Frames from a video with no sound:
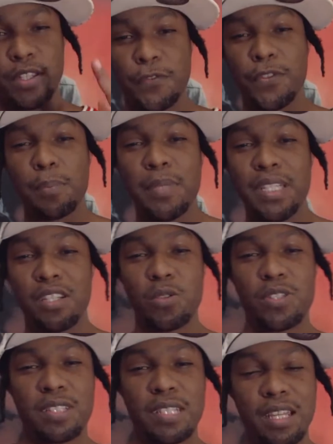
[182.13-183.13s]
The
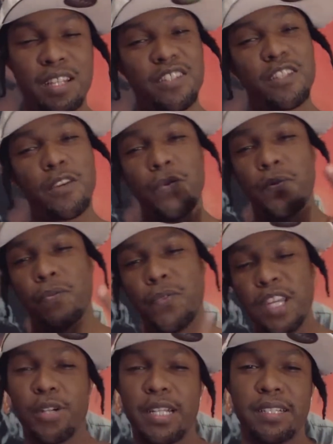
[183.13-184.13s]
Flamingo stance,
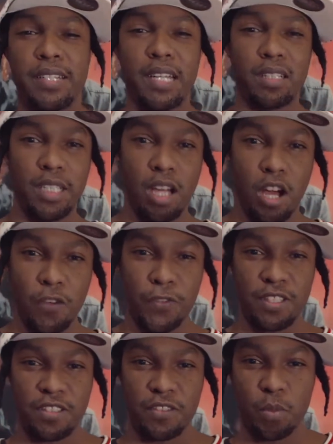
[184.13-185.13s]
very deadly
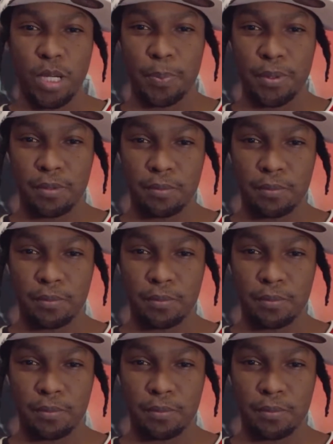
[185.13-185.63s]
offensive weapon.